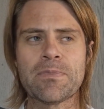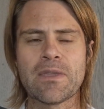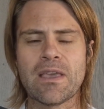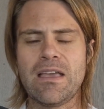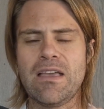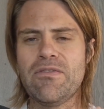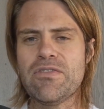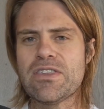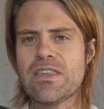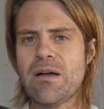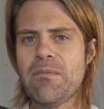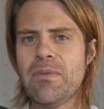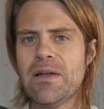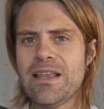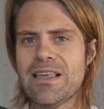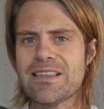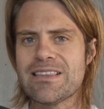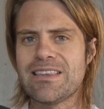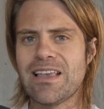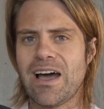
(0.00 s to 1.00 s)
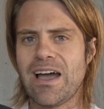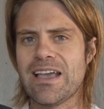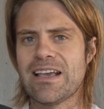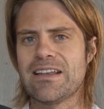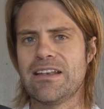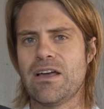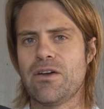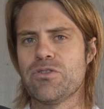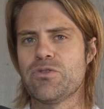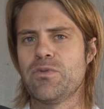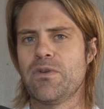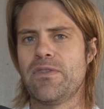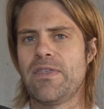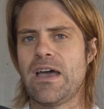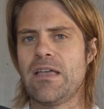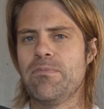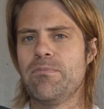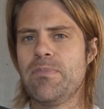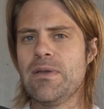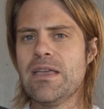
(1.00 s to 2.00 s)
If somebody is diagnosed with
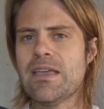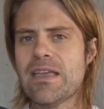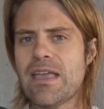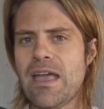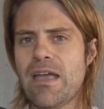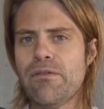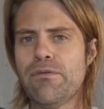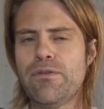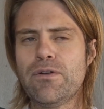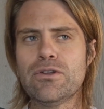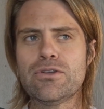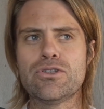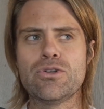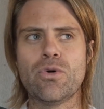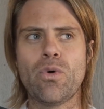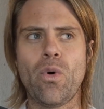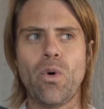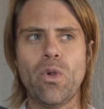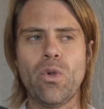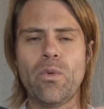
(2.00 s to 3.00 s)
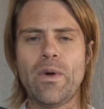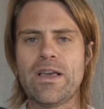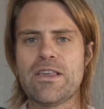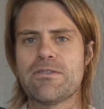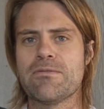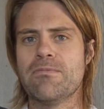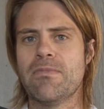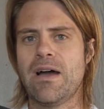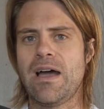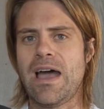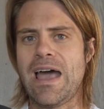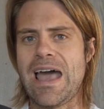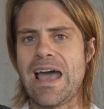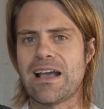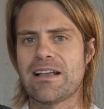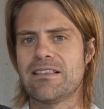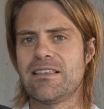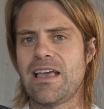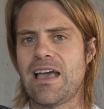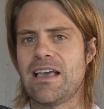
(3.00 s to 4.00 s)
that, be careful to always
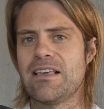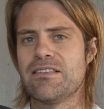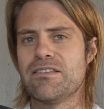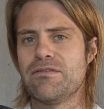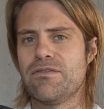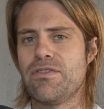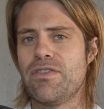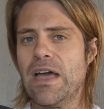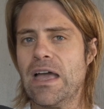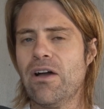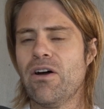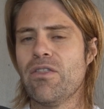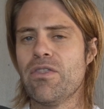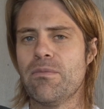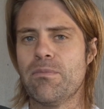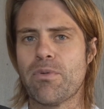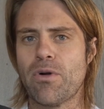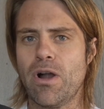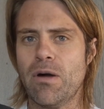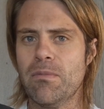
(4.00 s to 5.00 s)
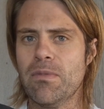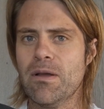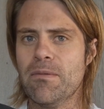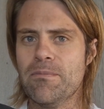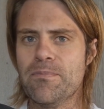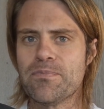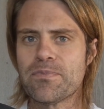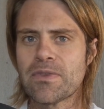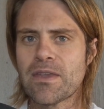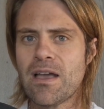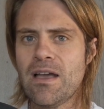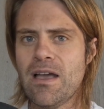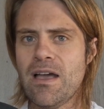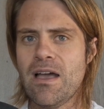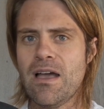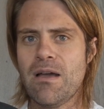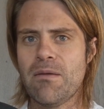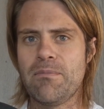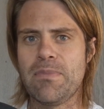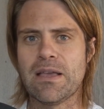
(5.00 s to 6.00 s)
act as if they are the problem,
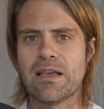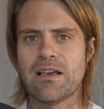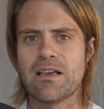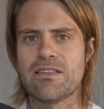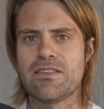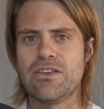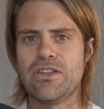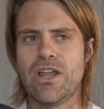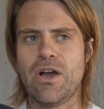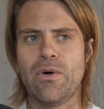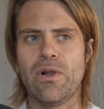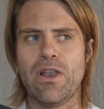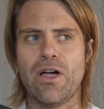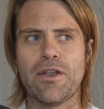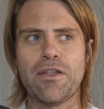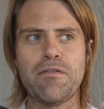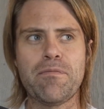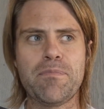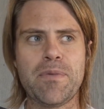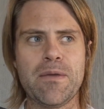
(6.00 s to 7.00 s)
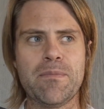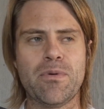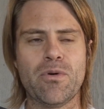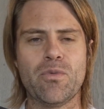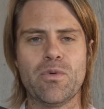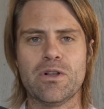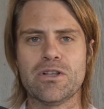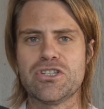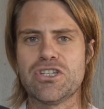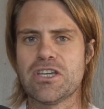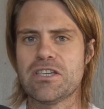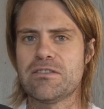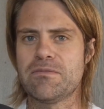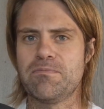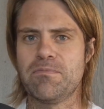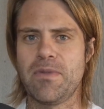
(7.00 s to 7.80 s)
because a lot of people will just